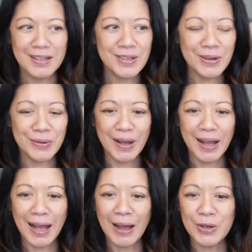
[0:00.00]

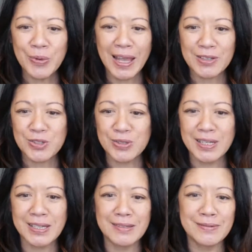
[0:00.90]
So, how do we
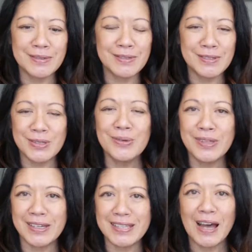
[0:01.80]
actually
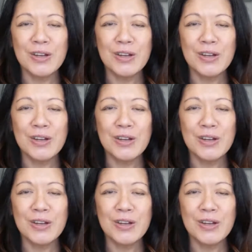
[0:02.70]
do this?